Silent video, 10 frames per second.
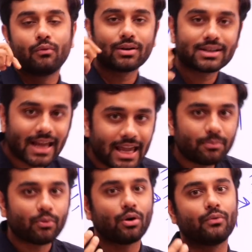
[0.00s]
What
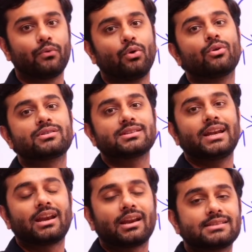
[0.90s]
type of loads
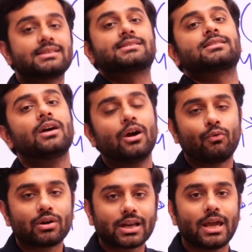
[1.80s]
it resists,
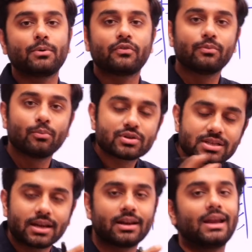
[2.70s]
what type of
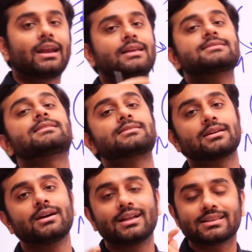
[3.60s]
motion it resists,
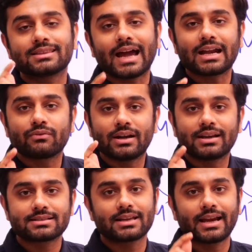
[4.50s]
that will
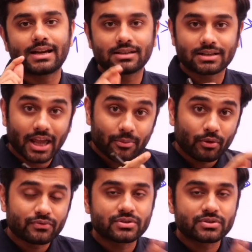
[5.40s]
decide the type of